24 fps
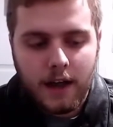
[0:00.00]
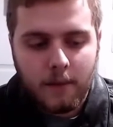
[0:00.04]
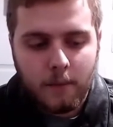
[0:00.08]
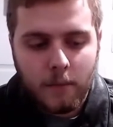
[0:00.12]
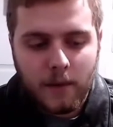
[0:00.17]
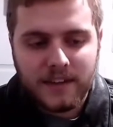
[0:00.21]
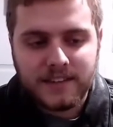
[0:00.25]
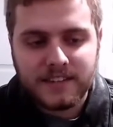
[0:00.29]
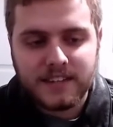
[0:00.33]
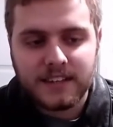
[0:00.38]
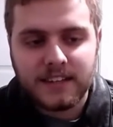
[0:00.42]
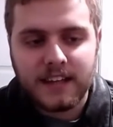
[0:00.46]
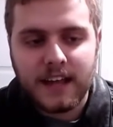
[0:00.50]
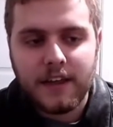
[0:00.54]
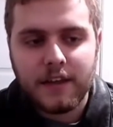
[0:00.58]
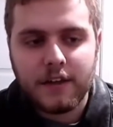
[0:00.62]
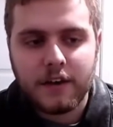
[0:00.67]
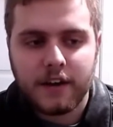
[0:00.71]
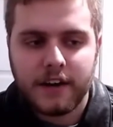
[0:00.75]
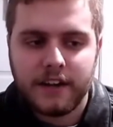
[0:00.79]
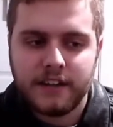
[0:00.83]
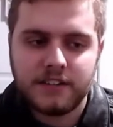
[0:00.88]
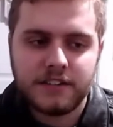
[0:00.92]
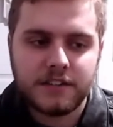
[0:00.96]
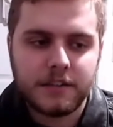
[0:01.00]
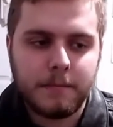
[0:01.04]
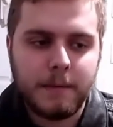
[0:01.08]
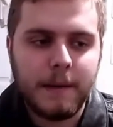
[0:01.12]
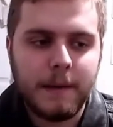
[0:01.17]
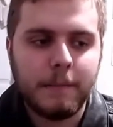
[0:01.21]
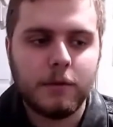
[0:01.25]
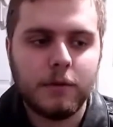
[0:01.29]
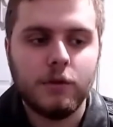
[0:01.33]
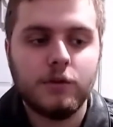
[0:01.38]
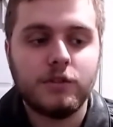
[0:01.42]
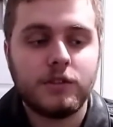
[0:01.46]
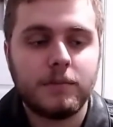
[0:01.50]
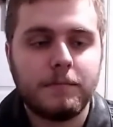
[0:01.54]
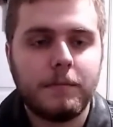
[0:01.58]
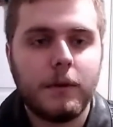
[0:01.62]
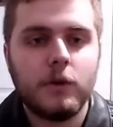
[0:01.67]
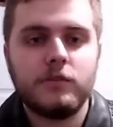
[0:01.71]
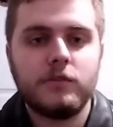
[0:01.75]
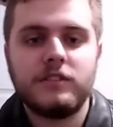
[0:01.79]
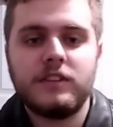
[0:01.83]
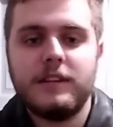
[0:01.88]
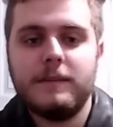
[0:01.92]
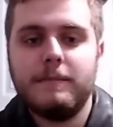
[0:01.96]
Wested Leather is the people who
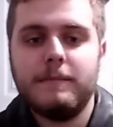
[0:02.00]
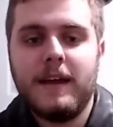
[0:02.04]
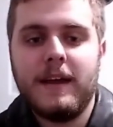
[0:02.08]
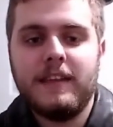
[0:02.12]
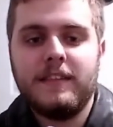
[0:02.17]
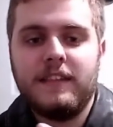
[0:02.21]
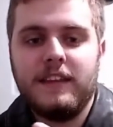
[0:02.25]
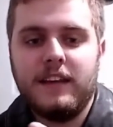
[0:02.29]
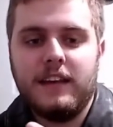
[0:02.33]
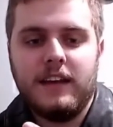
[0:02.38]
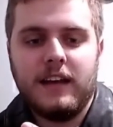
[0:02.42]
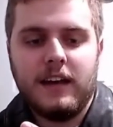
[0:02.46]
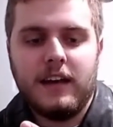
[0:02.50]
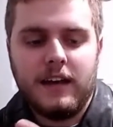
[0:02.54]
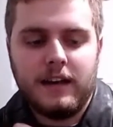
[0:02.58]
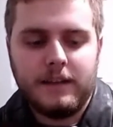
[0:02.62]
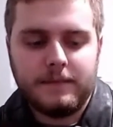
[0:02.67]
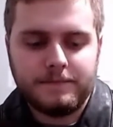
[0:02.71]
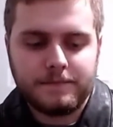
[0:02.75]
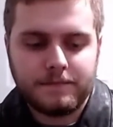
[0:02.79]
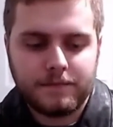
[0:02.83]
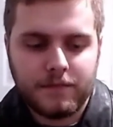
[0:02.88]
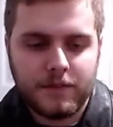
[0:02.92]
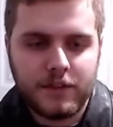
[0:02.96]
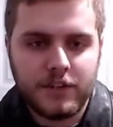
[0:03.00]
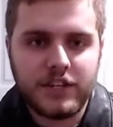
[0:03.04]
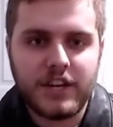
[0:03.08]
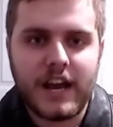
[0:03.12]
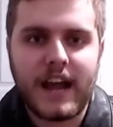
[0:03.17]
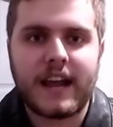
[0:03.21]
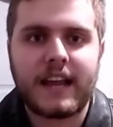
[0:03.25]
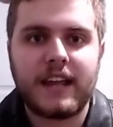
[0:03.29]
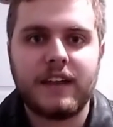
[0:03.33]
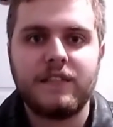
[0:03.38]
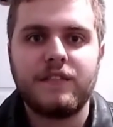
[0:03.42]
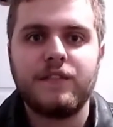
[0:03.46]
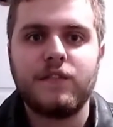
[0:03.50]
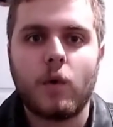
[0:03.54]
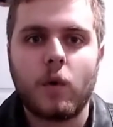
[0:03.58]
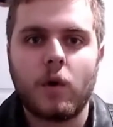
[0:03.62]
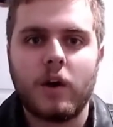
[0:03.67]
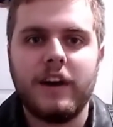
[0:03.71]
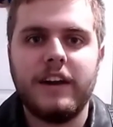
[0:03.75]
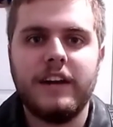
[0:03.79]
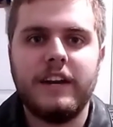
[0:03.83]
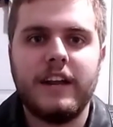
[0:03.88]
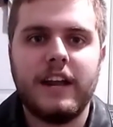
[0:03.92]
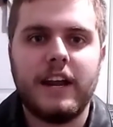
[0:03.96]
supposedly made the jacket
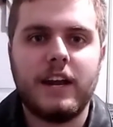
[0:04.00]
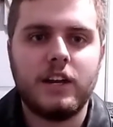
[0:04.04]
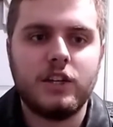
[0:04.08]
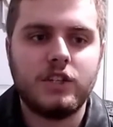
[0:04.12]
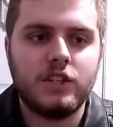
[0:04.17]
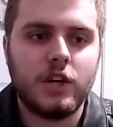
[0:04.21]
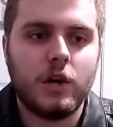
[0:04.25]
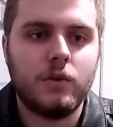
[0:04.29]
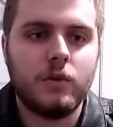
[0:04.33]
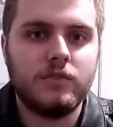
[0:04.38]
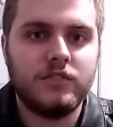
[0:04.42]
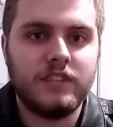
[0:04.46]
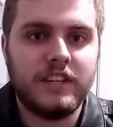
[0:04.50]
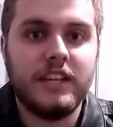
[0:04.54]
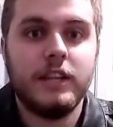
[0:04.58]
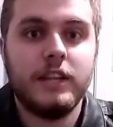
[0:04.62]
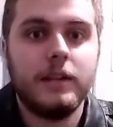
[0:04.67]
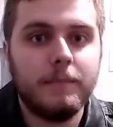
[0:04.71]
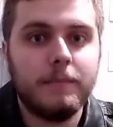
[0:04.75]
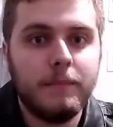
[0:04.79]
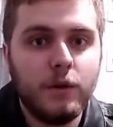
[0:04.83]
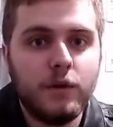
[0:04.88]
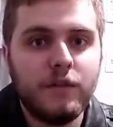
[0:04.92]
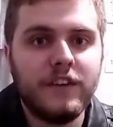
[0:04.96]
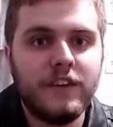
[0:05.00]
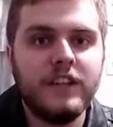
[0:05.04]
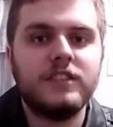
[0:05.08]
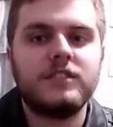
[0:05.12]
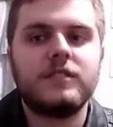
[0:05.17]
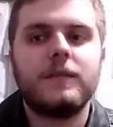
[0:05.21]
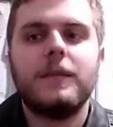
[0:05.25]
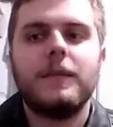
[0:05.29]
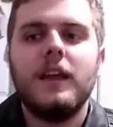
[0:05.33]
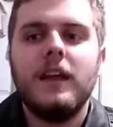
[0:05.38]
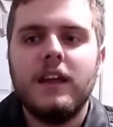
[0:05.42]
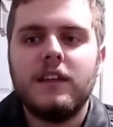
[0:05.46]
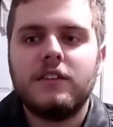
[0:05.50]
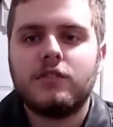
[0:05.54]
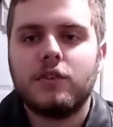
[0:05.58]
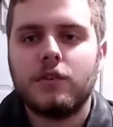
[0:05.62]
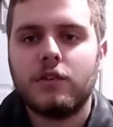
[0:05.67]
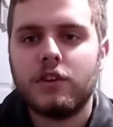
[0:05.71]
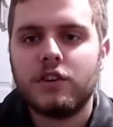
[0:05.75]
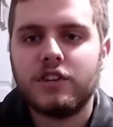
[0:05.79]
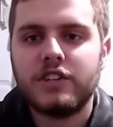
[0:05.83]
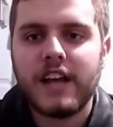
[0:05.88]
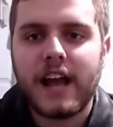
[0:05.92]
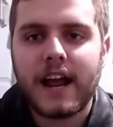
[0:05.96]
for Indiana Jones in the movies, so
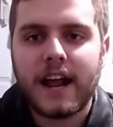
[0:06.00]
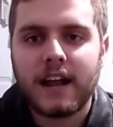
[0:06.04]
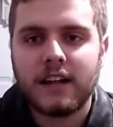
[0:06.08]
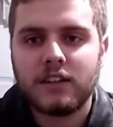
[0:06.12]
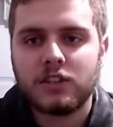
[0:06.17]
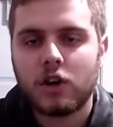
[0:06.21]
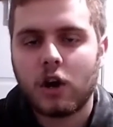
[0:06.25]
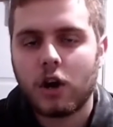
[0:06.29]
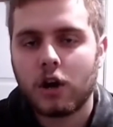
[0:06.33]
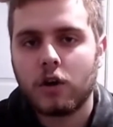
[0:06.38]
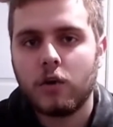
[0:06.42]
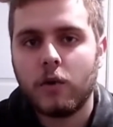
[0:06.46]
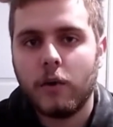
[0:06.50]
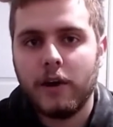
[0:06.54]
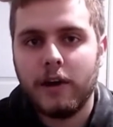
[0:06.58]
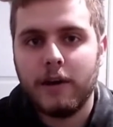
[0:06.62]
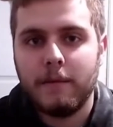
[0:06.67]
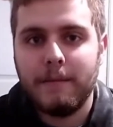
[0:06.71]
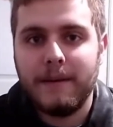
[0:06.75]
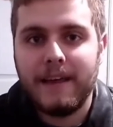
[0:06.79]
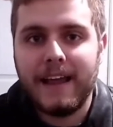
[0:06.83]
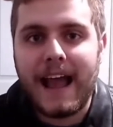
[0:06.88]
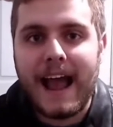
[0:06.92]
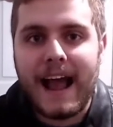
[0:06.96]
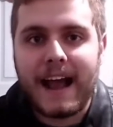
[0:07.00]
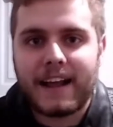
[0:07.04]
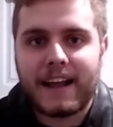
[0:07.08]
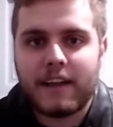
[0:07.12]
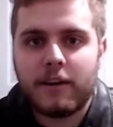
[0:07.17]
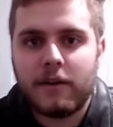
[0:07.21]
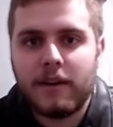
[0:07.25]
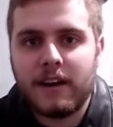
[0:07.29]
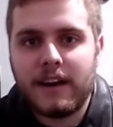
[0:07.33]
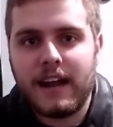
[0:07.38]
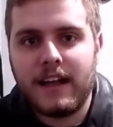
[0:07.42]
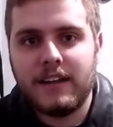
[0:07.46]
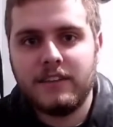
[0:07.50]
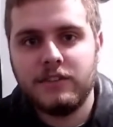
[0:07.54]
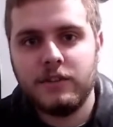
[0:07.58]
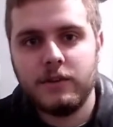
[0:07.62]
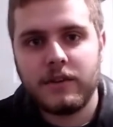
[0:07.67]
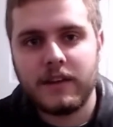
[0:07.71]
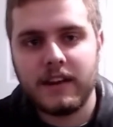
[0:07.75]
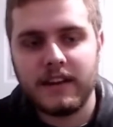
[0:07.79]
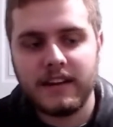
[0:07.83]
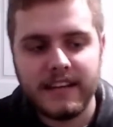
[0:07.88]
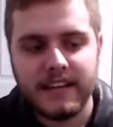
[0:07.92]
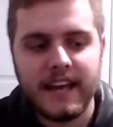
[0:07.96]
their jackets are going to be accurate as you
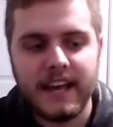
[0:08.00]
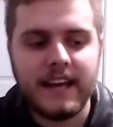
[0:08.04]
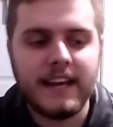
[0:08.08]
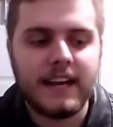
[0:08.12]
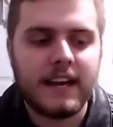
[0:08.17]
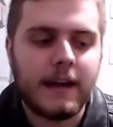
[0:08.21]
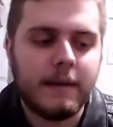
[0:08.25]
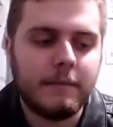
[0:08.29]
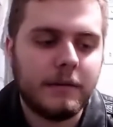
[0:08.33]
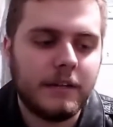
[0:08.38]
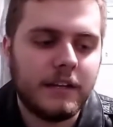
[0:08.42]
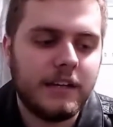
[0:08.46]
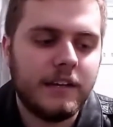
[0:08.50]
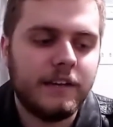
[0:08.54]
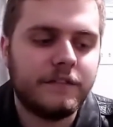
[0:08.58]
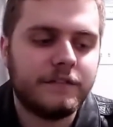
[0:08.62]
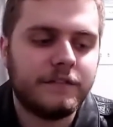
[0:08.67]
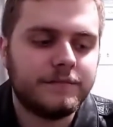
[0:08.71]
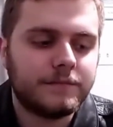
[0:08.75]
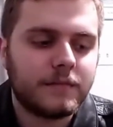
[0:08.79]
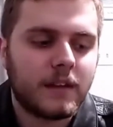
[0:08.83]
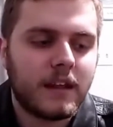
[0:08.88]
can get, I believe.